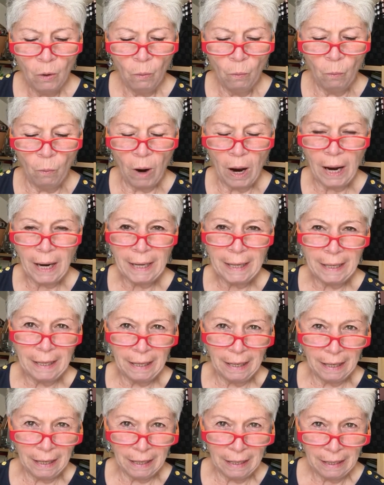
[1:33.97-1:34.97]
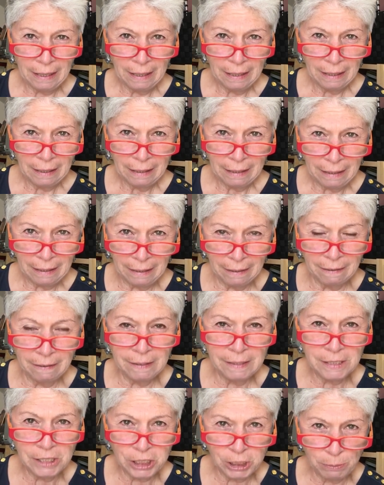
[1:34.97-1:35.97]
Walking in
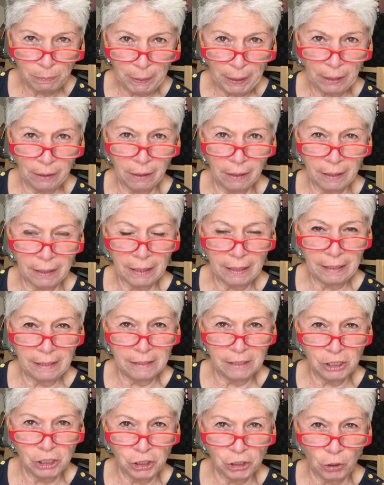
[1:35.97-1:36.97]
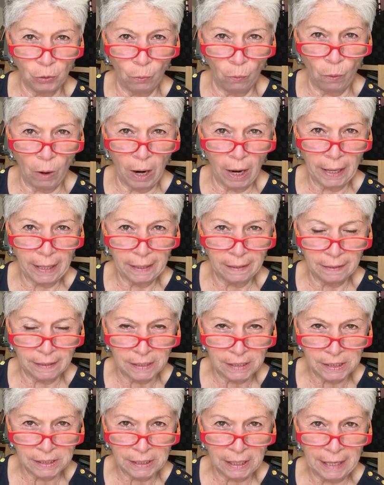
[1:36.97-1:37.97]
the Spirit is to walk in
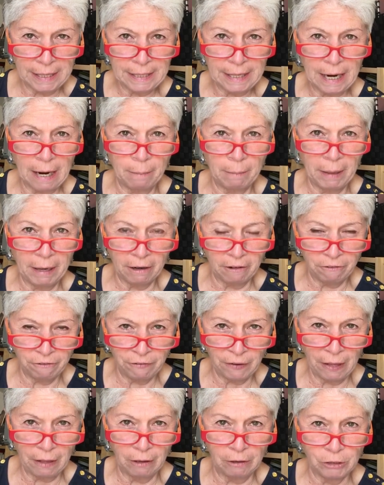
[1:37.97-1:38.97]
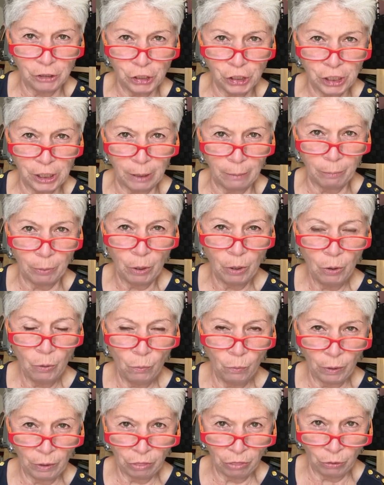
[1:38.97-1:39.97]
this dynamic fellowship
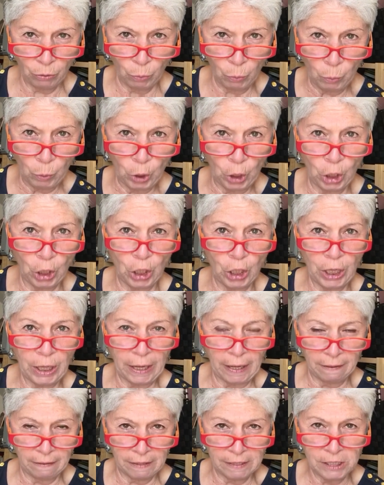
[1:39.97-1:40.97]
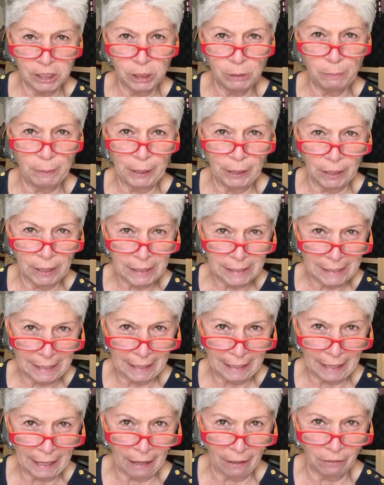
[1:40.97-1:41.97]
with the Word and the Spirit
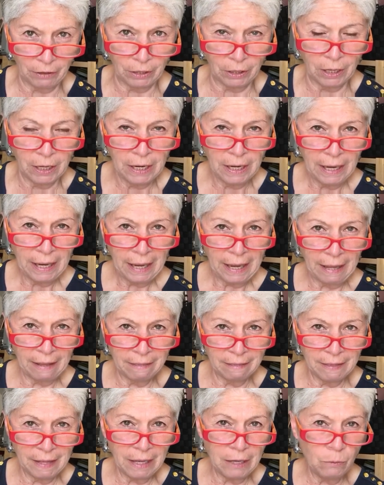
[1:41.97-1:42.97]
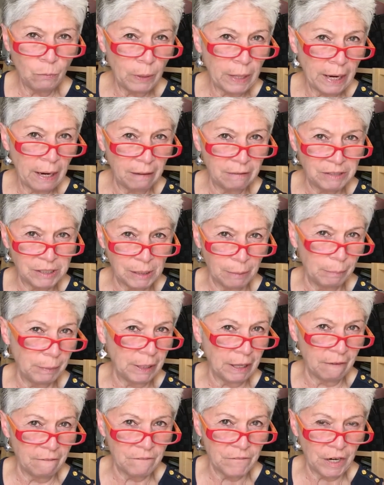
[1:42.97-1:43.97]
together. And then we have
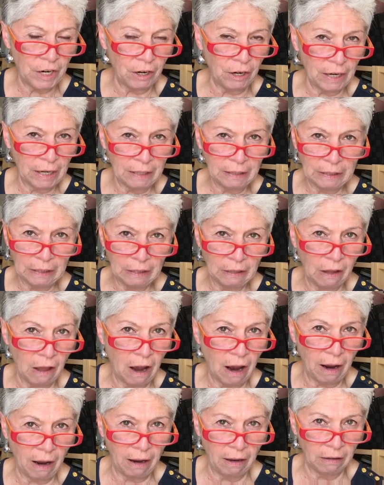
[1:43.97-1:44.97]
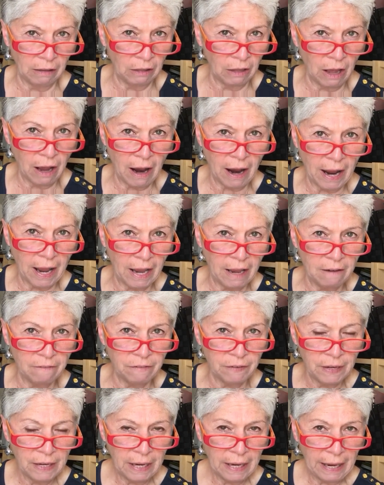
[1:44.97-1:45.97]
something very alive,
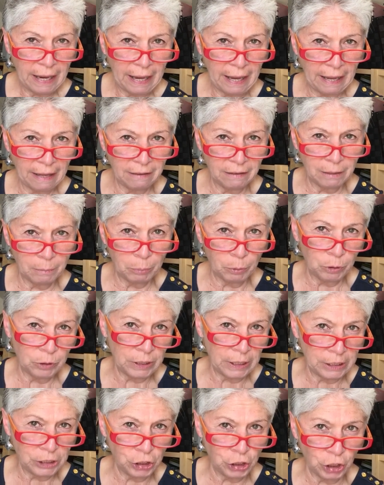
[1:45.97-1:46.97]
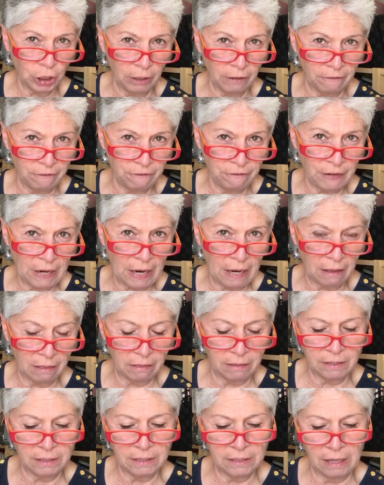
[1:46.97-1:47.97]
and the potential of faith
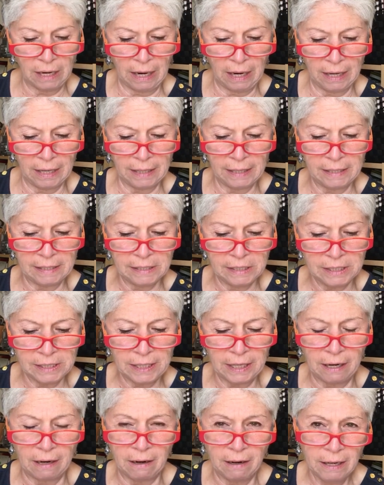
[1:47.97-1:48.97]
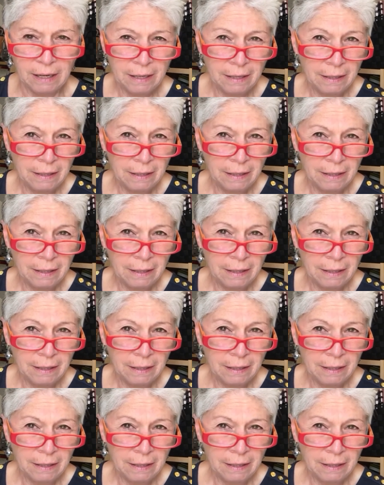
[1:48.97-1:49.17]
is there.